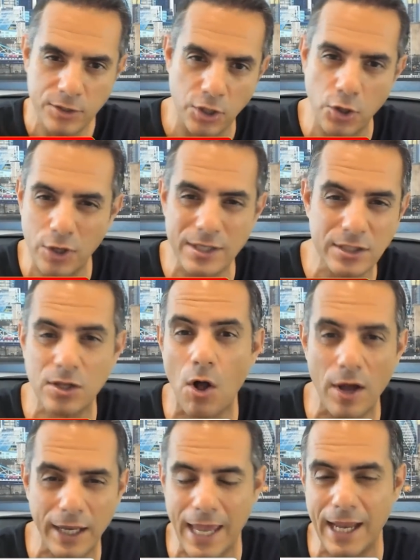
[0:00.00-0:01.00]
So you're going to
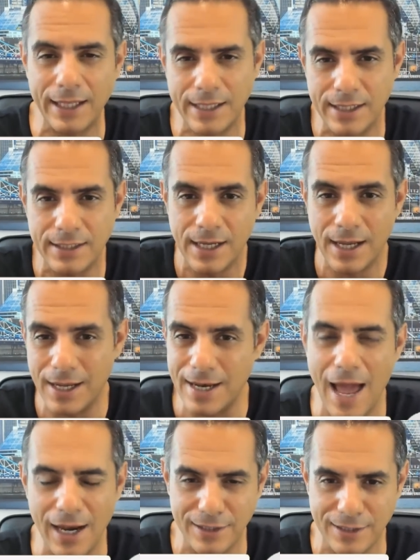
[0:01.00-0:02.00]
start getting these
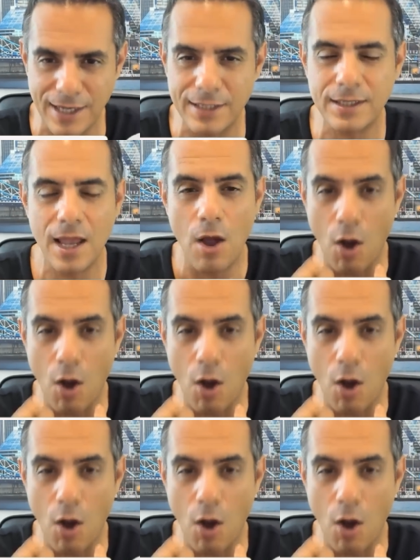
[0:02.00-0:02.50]
analysis.